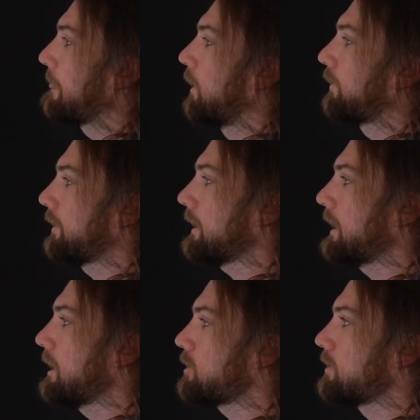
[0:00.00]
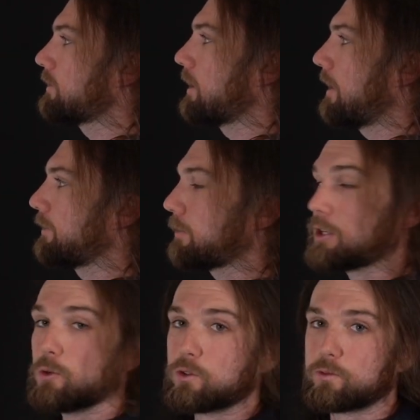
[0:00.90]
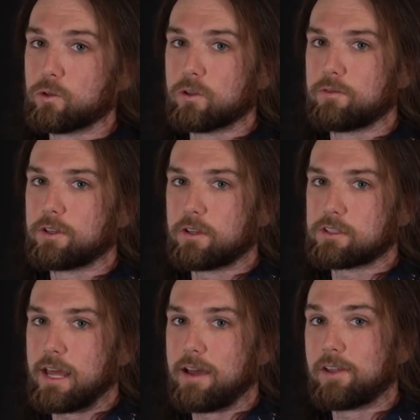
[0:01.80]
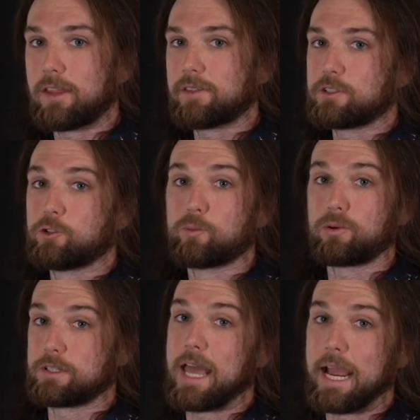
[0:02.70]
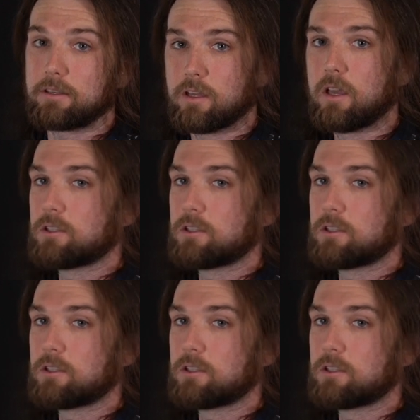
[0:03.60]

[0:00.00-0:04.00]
Authentication is not very useful if it doesn't have anything to protect.